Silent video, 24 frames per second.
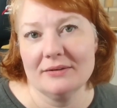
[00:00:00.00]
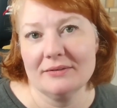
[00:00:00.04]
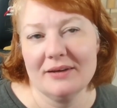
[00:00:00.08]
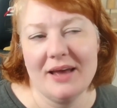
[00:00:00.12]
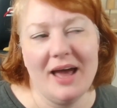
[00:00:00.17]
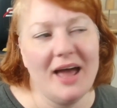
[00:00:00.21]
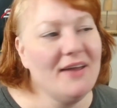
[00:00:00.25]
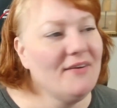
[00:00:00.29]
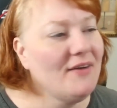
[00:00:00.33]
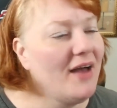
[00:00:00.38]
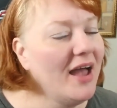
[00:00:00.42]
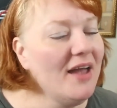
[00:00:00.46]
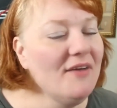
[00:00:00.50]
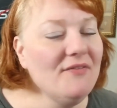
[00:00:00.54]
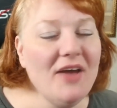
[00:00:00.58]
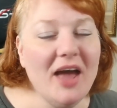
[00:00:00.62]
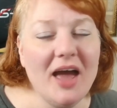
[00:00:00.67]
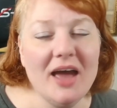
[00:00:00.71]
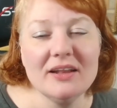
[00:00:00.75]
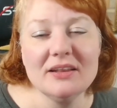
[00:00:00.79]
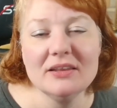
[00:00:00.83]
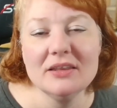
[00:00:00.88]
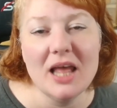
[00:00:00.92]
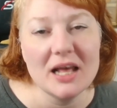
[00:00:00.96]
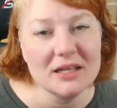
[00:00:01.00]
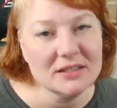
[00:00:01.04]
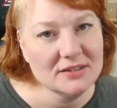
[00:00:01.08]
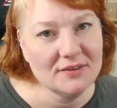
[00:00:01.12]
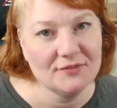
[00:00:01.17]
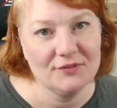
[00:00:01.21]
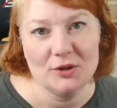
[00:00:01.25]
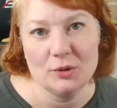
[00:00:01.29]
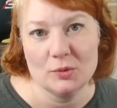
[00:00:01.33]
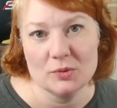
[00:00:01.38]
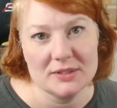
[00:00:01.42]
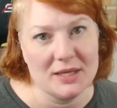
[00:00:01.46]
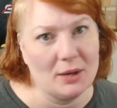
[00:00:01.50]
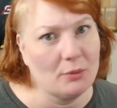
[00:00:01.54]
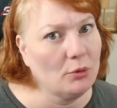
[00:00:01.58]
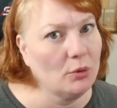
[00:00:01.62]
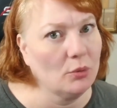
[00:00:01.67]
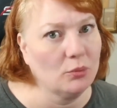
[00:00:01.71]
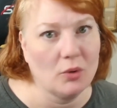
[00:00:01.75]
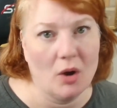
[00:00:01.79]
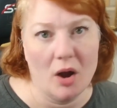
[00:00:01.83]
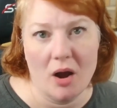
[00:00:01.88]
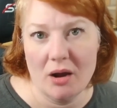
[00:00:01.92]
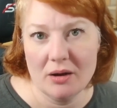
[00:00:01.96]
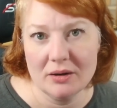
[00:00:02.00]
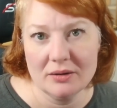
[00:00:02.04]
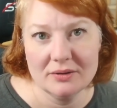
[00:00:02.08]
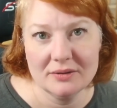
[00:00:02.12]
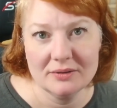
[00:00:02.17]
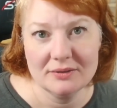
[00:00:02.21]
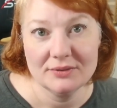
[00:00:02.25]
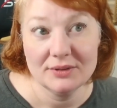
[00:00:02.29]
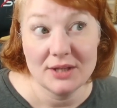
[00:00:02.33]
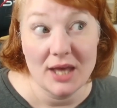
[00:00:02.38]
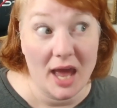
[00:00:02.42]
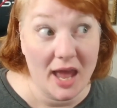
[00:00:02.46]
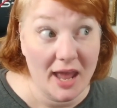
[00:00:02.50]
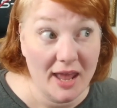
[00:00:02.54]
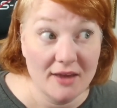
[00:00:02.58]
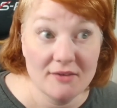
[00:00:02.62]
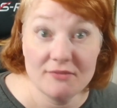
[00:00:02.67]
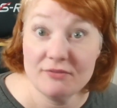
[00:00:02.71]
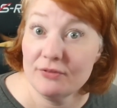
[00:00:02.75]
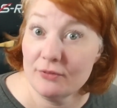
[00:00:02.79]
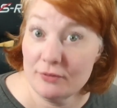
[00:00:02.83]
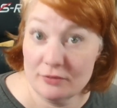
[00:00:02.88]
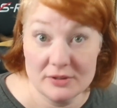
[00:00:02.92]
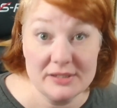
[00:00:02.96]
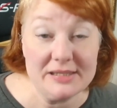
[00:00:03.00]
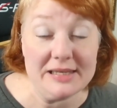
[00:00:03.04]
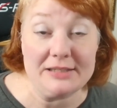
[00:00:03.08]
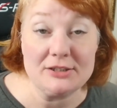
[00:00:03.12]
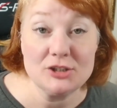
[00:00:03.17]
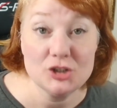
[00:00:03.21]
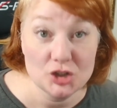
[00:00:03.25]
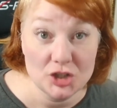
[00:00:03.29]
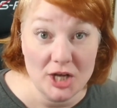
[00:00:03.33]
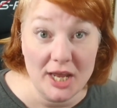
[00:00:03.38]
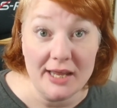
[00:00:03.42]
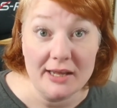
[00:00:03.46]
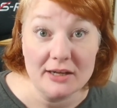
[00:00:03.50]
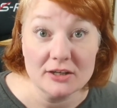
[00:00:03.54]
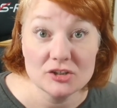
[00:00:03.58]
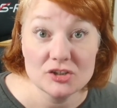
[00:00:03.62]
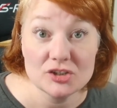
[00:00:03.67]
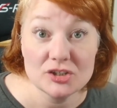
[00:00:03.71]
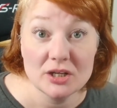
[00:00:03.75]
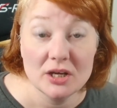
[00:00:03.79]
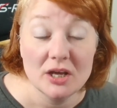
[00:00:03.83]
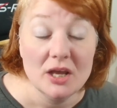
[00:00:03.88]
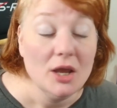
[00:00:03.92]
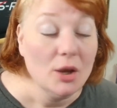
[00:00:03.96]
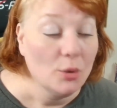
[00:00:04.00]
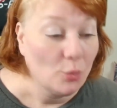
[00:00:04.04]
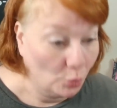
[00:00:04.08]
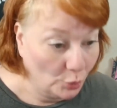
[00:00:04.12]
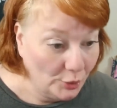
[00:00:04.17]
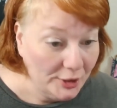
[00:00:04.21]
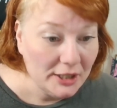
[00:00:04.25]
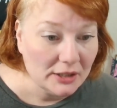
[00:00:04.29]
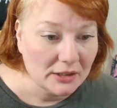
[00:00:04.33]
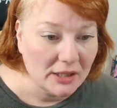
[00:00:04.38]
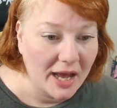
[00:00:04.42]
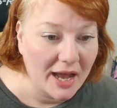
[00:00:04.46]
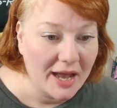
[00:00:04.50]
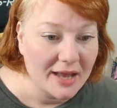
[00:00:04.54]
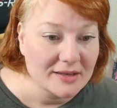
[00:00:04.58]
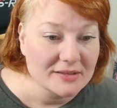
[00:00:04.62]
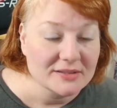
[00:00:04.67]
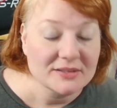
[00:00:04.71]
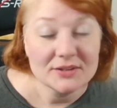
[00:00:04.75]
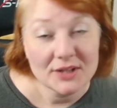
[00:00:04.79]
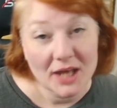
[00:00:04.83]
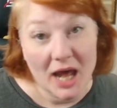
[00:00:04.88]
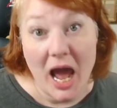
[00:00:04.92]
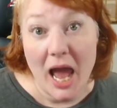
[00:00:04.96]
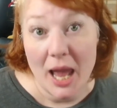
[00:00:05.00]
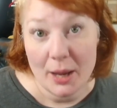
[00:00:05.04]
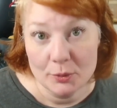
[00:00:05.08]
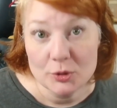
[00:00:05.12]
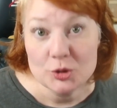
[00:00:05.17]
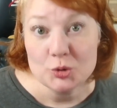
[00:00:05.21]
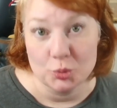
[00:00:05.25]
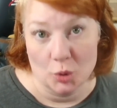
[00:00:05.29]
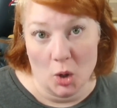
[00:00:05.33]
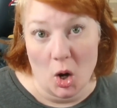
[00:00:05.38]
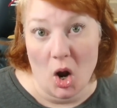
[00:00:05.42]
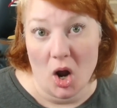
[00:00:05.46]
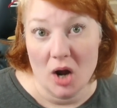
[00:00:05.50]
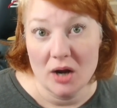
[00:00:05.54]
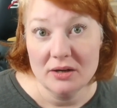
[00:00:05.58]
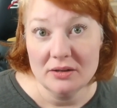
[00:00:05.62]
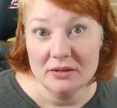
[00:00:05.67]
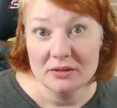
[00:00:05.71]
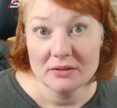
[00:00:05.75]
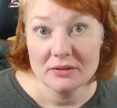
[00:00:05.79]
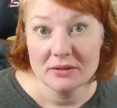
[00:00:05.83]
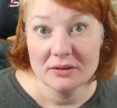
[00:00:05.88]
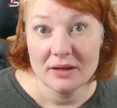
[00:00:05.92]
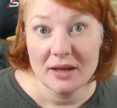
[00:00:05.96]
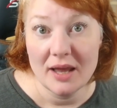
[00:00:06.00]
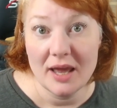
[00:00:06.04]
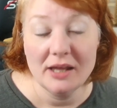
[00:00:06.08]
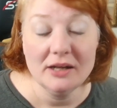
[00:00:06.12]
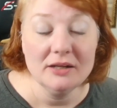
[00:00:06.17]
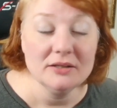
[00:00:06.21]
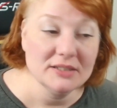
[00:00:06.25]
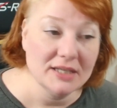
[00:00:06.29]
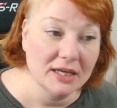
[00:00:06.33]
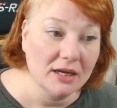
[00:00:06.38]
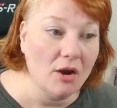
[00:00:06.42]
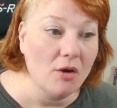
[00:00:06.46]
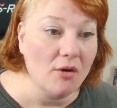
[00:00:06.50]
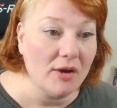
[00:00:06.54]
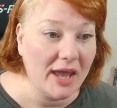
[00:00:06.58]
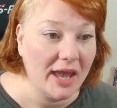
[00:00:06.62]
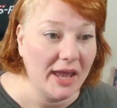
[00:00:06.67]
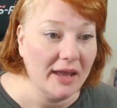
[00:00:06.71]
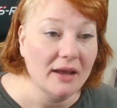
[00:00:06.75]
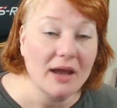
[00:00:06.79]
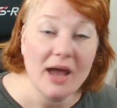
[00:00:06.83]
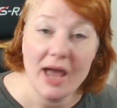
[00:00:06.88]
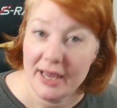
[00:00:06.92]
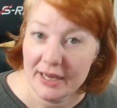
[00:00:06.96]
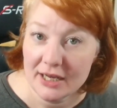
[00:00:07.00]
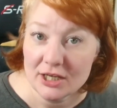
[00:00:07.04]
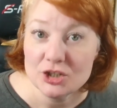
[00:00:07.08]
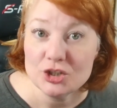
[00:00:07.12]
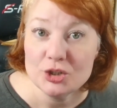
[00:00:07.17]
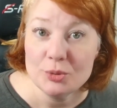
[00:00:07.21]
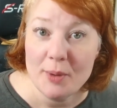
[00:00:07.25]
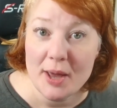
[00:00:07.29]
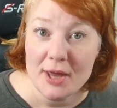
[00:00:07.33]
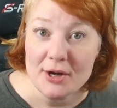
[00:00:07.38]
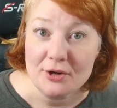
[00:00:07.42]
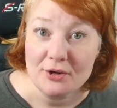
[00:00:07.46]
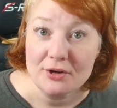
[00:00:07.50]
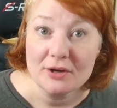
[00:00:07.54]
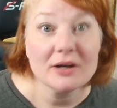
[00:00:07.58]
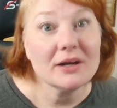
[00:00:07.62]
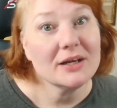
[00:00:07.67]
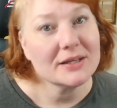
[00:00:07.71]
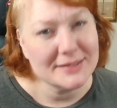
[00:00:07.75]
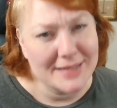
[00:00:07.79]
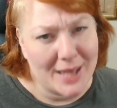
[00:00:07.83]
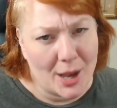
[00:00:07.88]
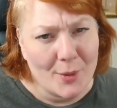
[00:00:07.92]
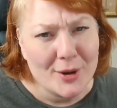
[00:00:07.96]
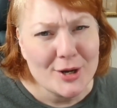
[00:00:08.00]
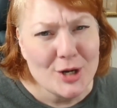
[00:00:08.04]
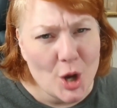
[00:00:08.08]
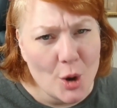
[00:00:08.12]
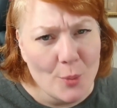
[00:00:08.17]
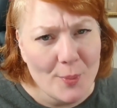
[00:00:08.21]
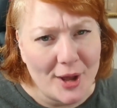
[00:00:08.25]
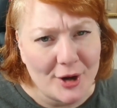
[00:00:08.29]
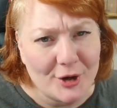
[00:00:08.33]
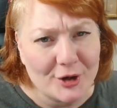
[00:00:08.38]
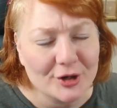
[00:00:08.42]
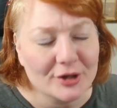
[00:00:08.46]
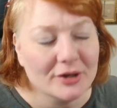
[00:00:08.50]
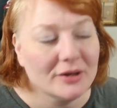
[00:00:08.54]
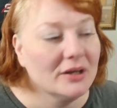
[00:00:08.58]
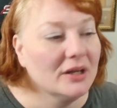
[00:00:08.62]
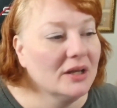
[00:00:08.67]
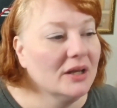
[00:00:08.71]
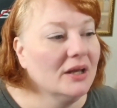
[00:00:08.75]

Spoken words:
I've had lots of views that were wrong that I have since changed, realized that I was wrong. And I was like, okay, I can do better because now I know better.